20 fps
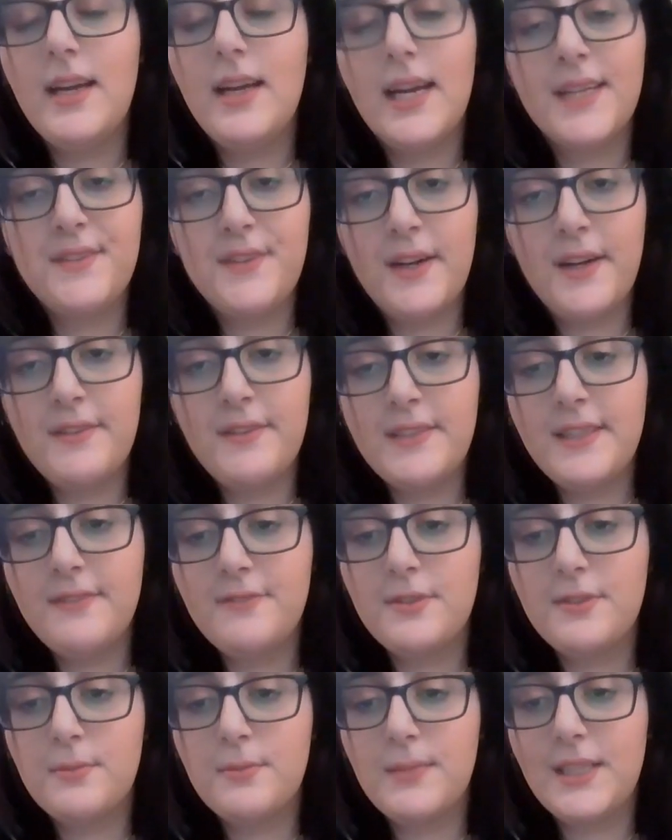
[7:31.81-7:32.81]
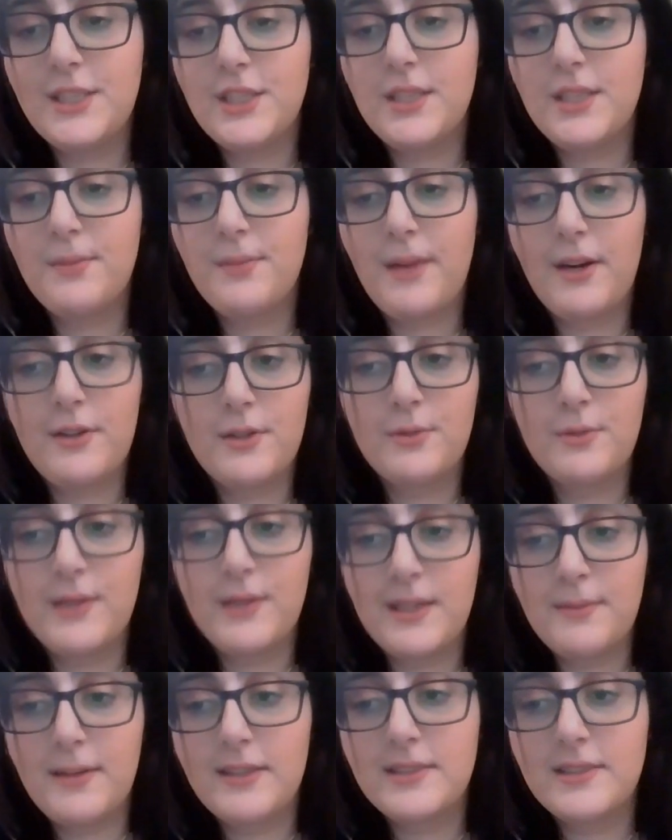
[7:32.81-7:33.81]
And if you have any information about her
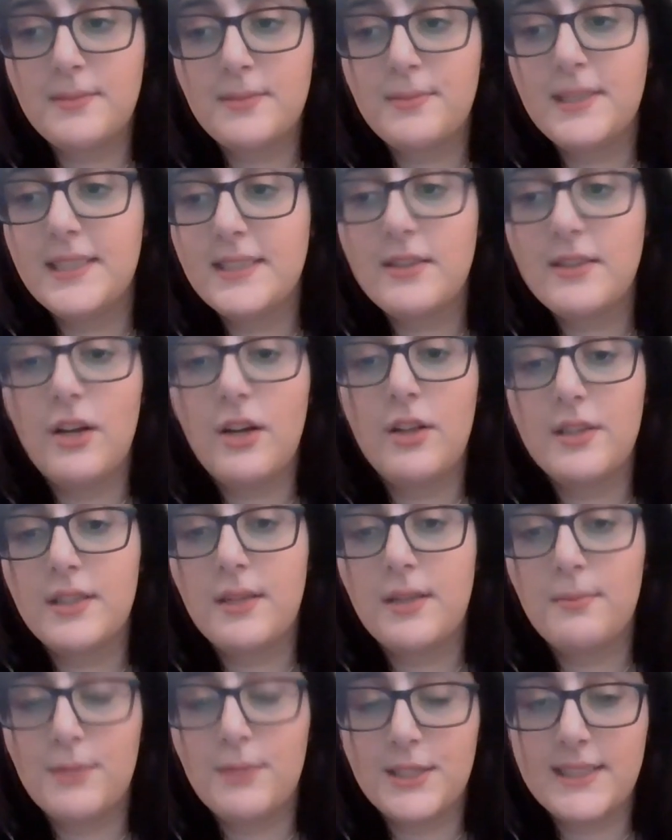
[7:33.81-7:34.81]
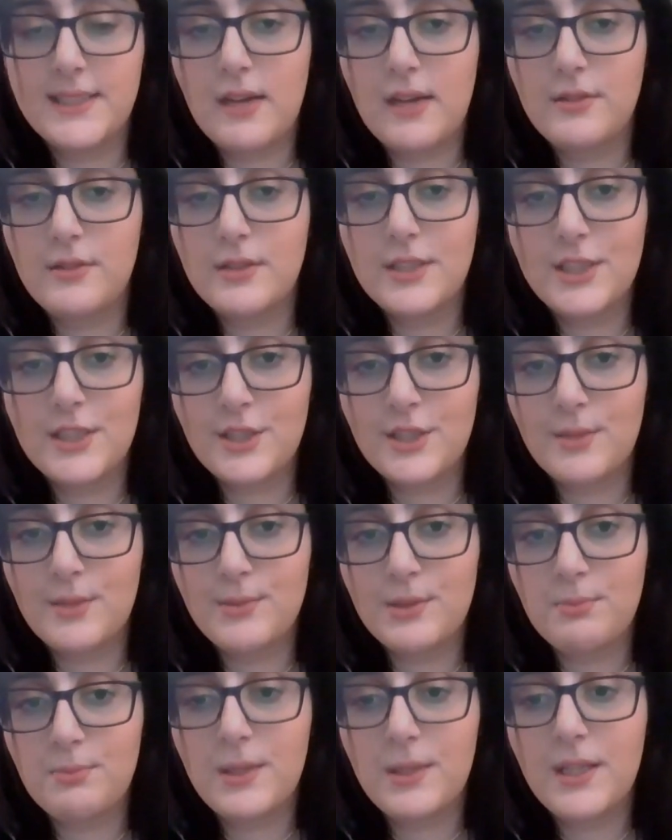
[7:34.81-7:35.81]
whereabouts, please call the number down in the
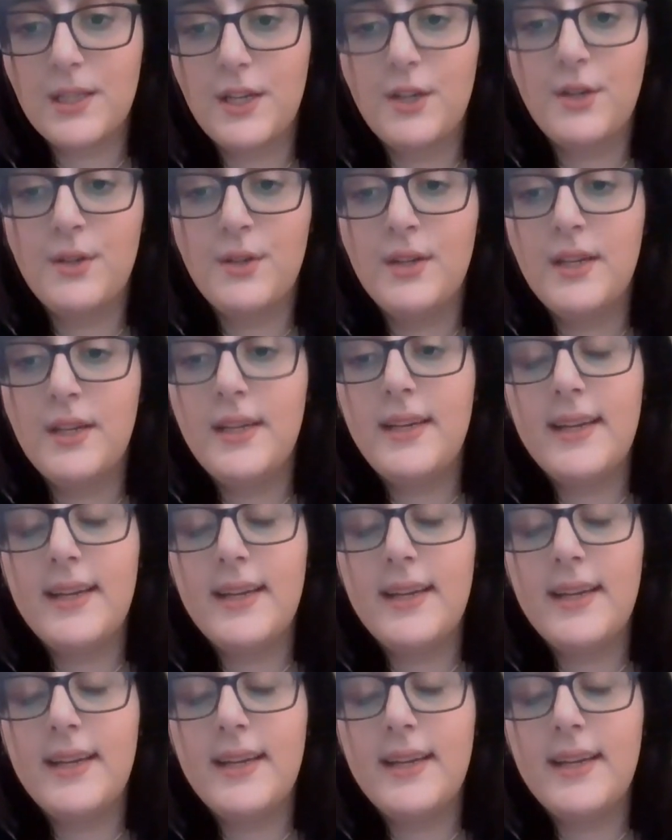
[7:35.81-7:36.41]
description below.